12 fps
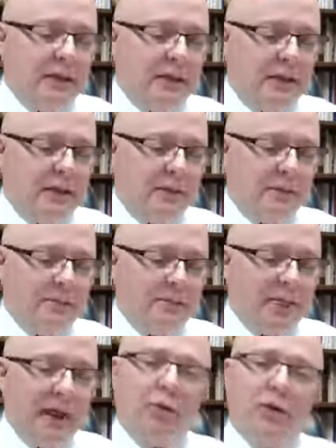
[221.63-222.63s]
And
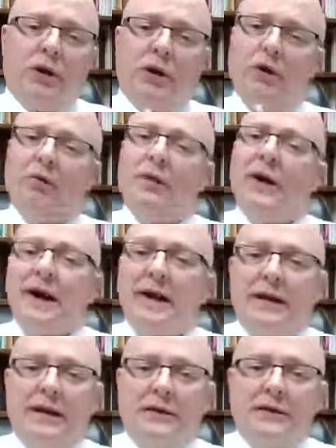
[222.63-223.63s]
then I want to go
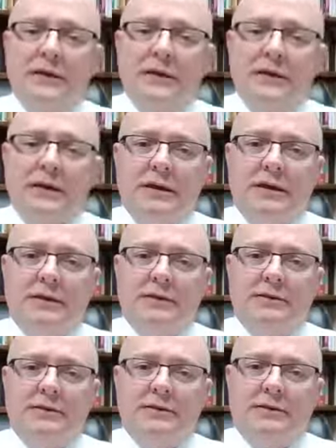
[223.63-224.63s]
back and
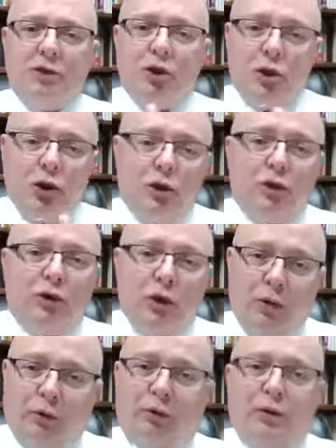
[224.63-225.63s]
and look
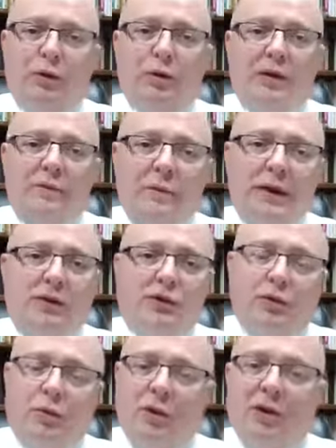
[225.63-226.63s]
go through it and make
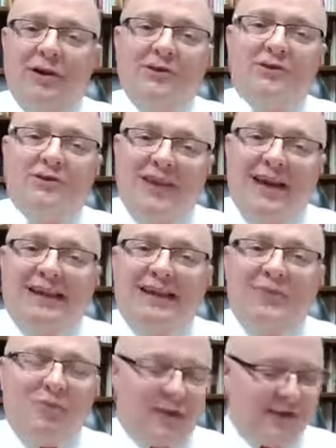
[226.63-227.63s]
sure we're
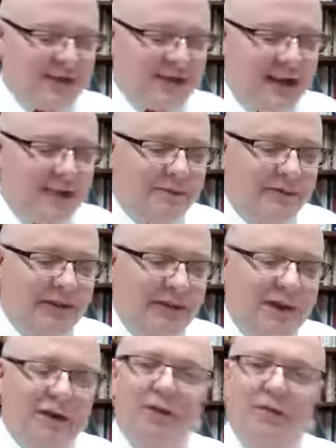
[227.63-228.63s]
understanding what is happening
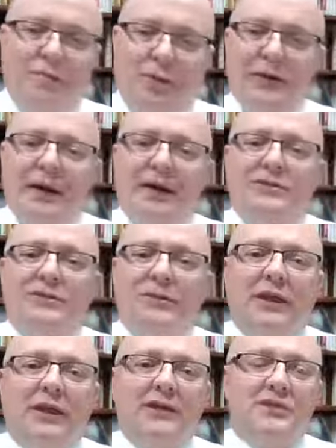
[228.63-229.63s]
here, I'll point out
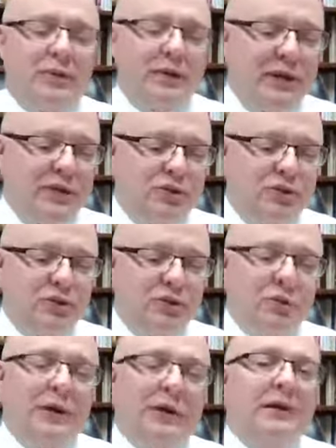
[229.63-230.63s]
some things we need
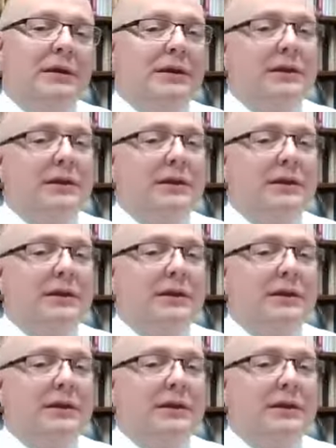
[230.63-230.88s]
to.